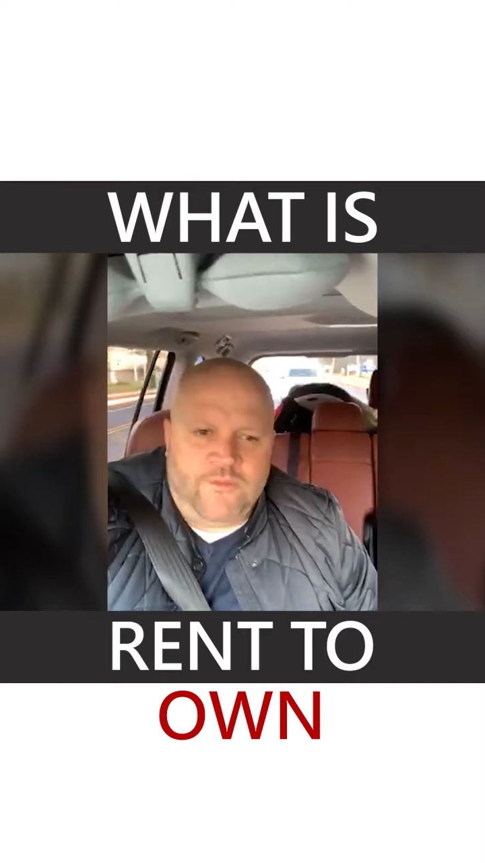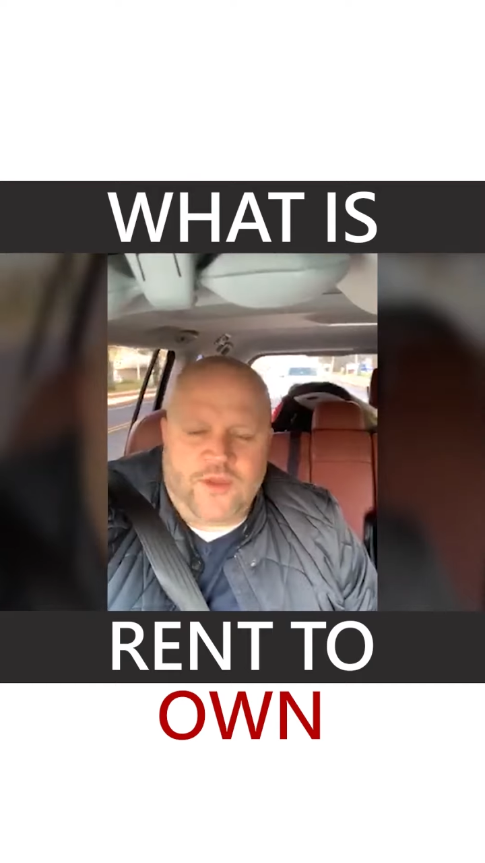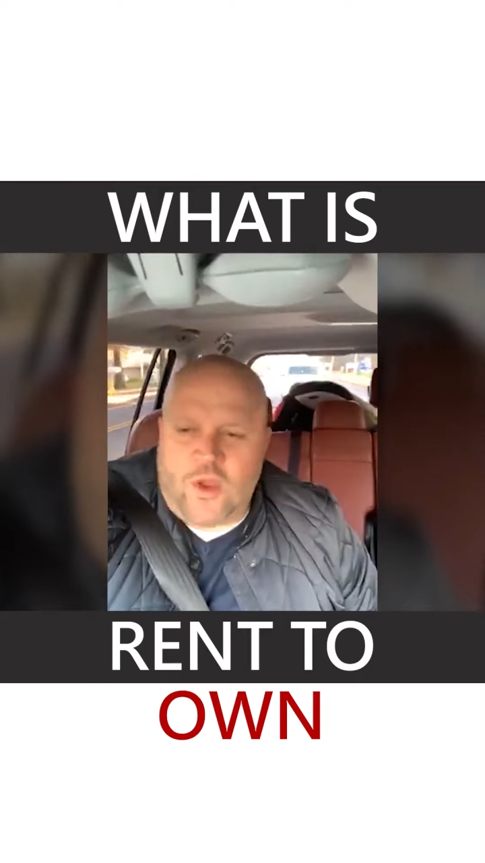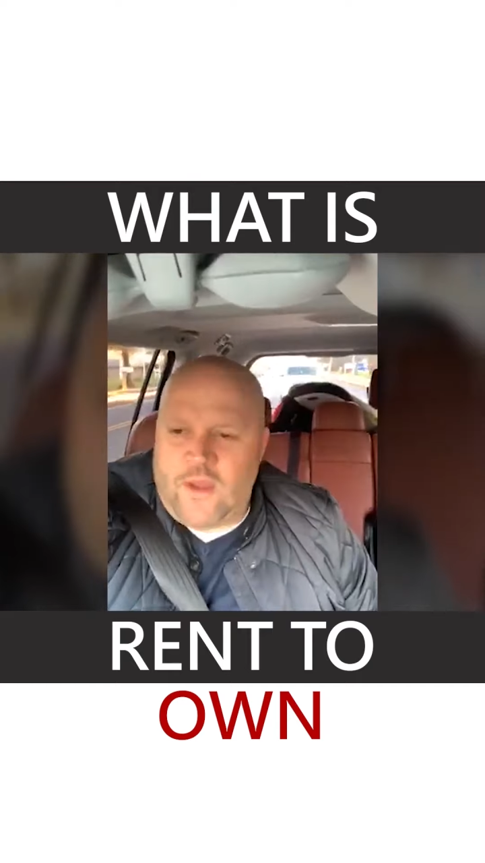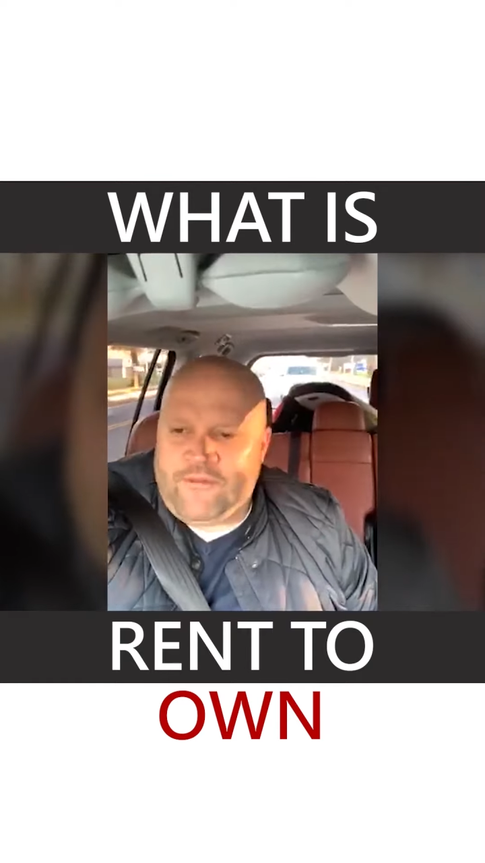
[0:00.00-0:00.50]
if you
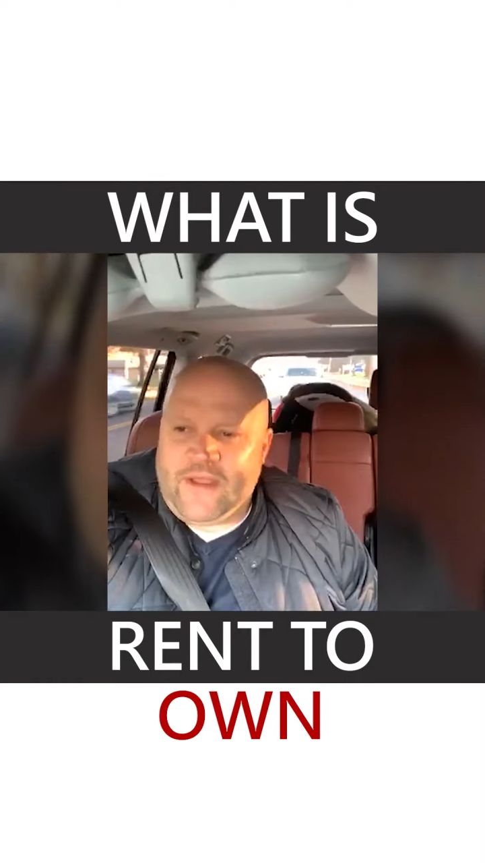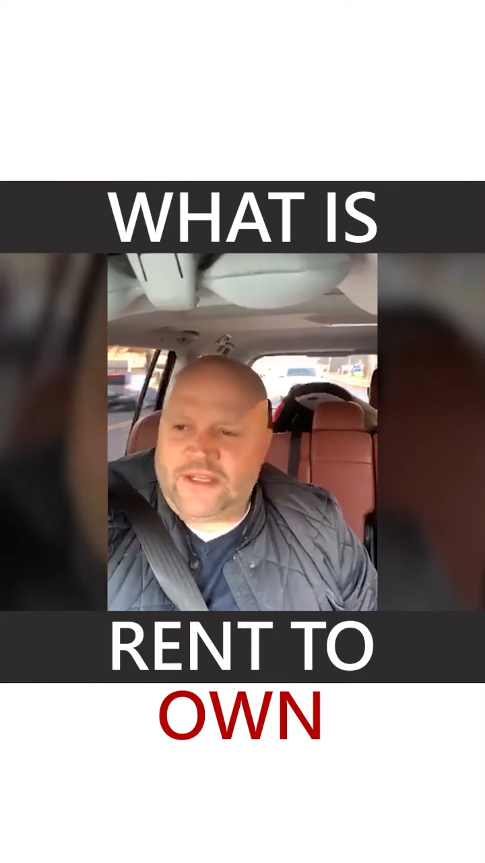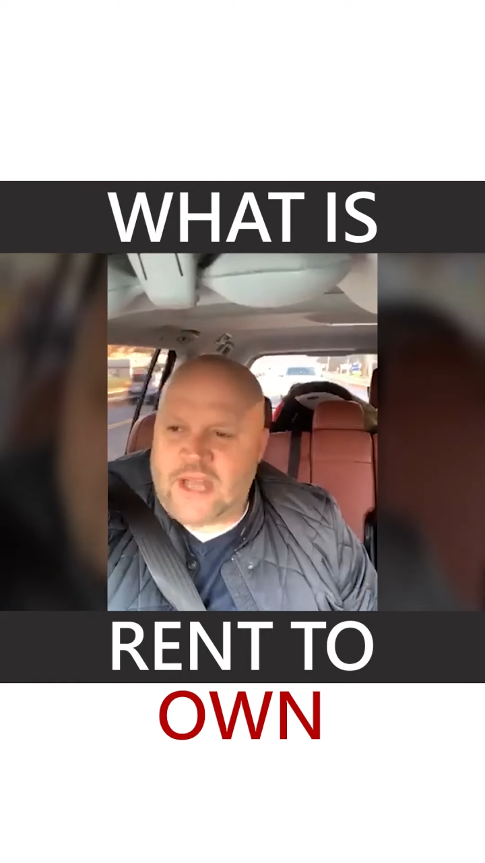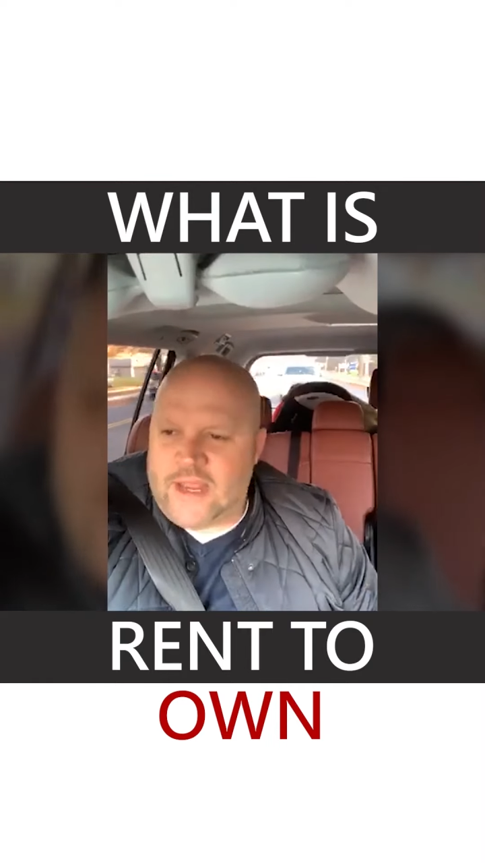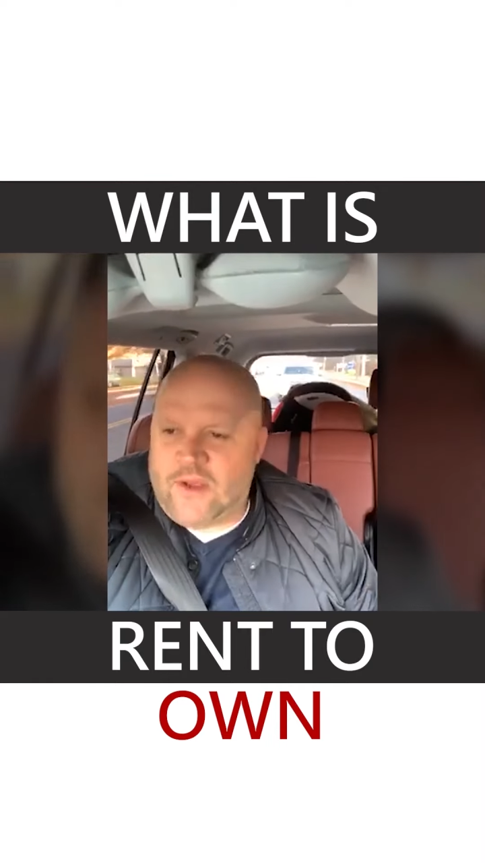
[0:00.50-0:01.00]
go
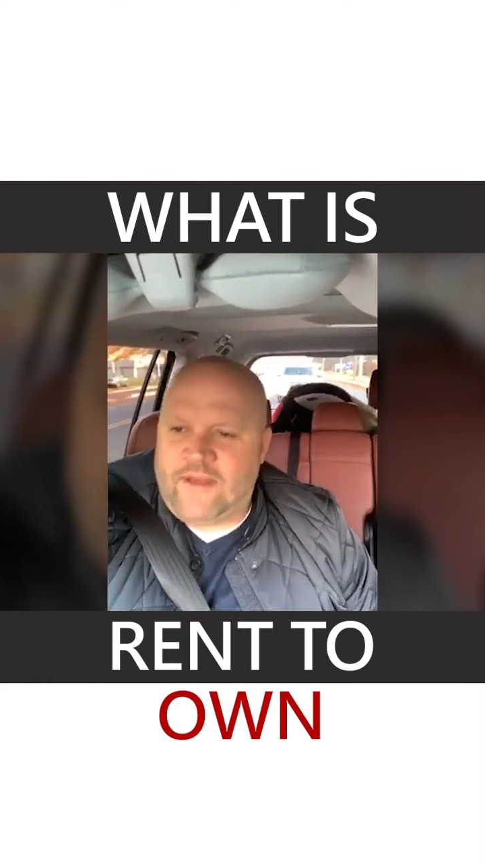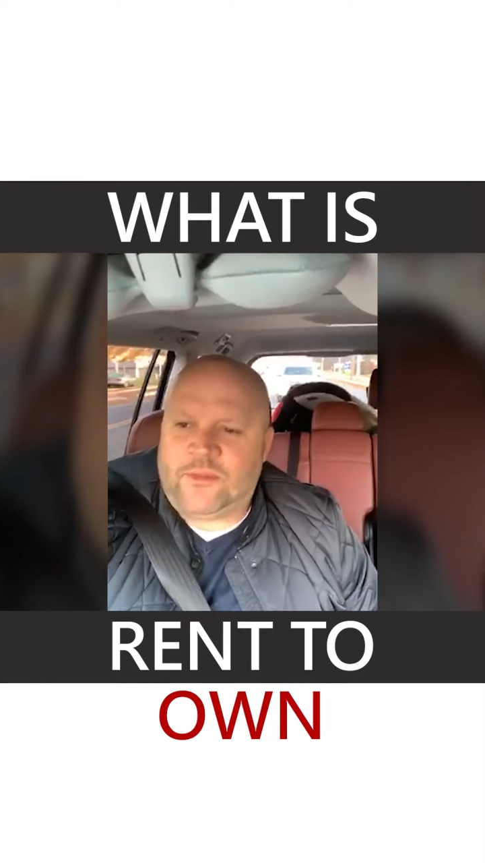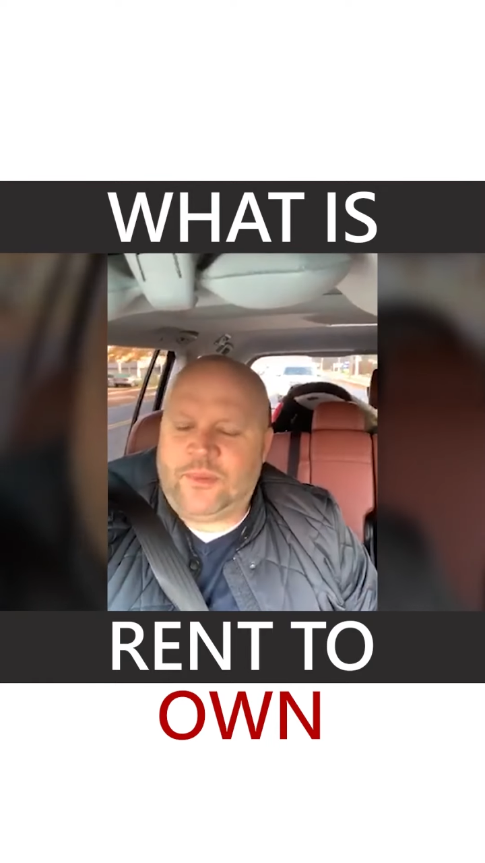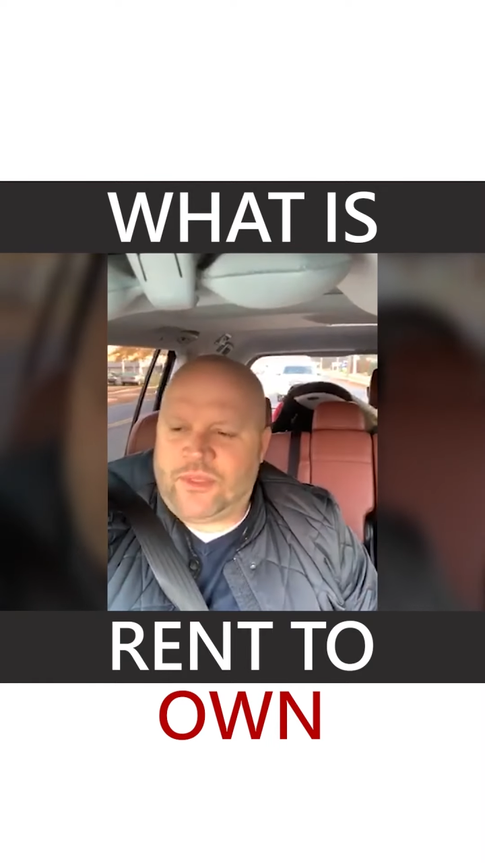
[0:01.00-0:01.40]
FHA, you'll have to put